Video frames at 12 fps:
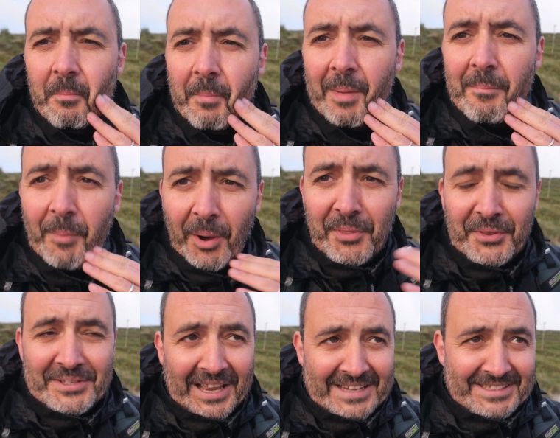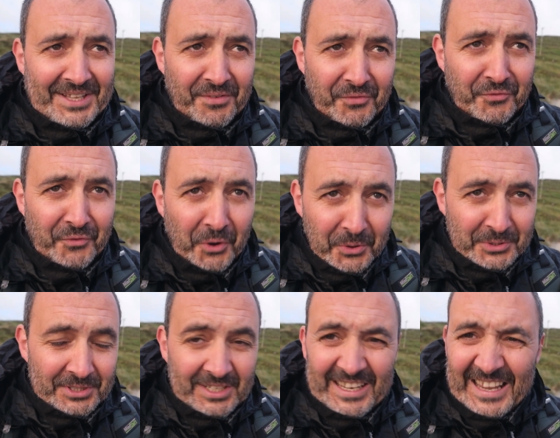My mouth is actually
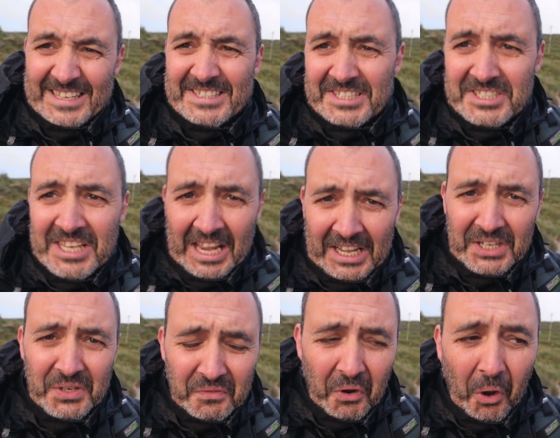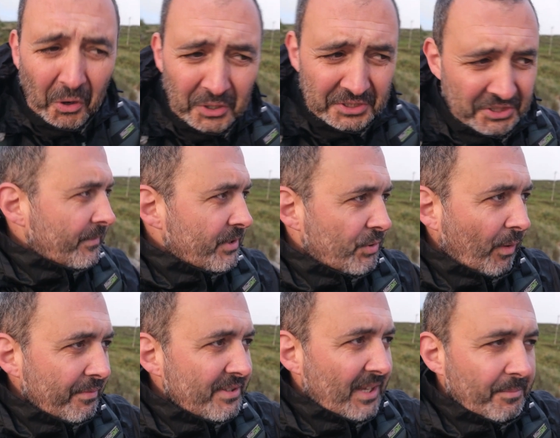frozen. It's the 2nd of August. So
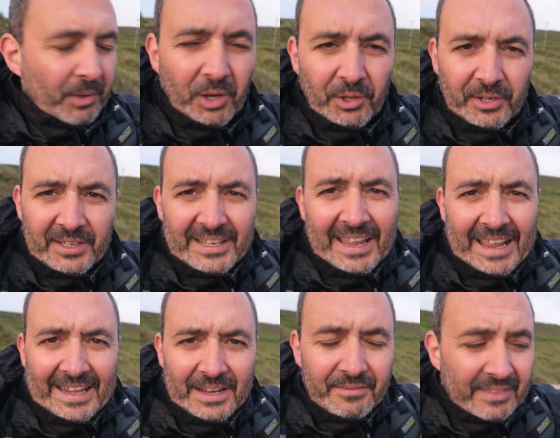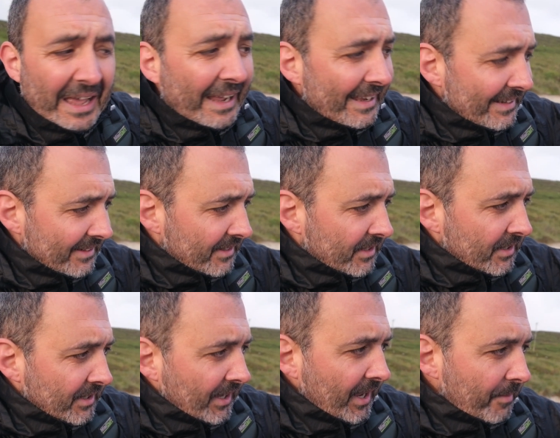obviously I'm not looking to get any of that in.
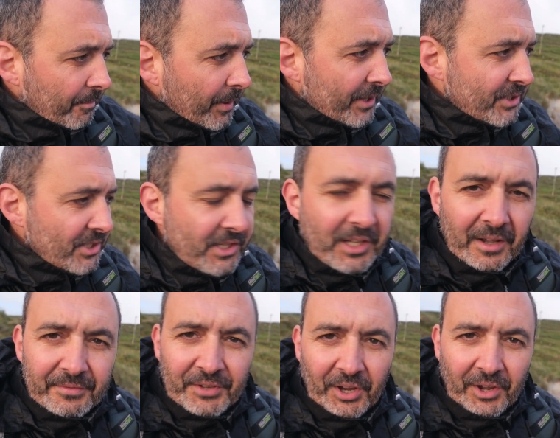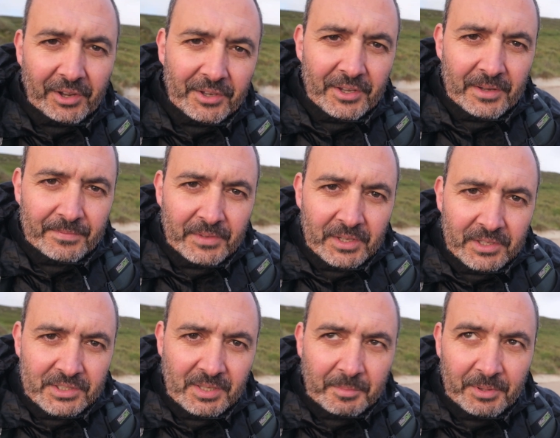But I just loved how
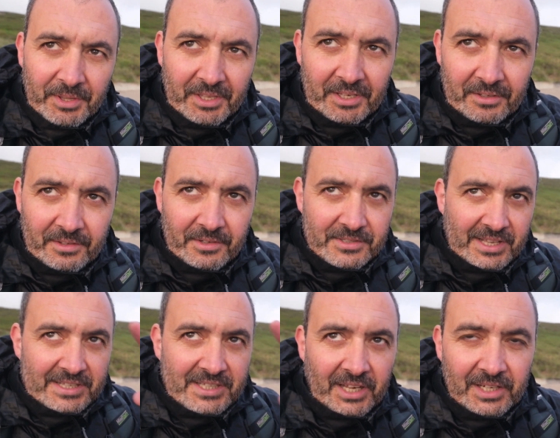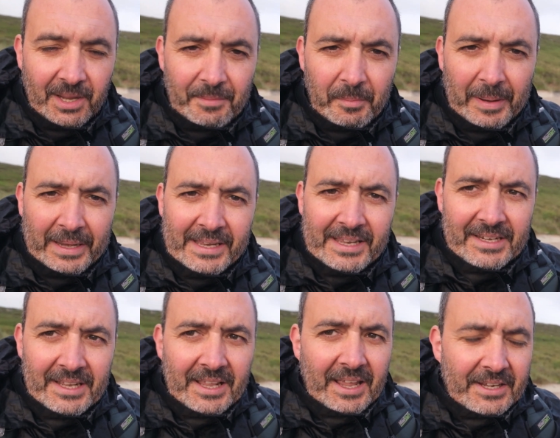some of the... There's that sun coming back again.
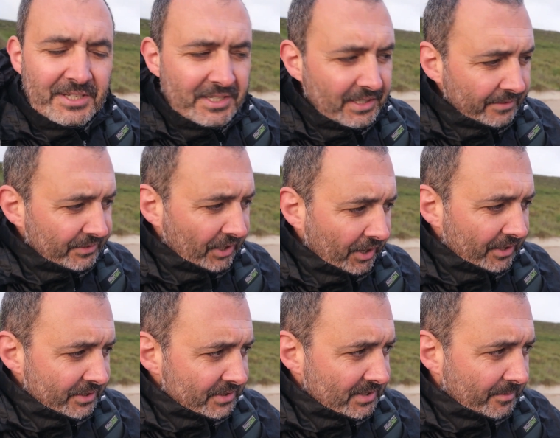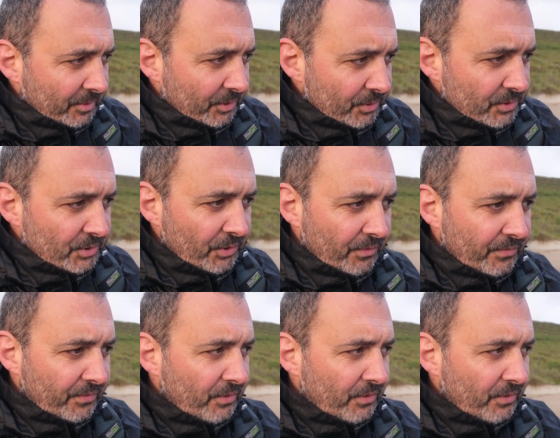I just loved how some of those sort of...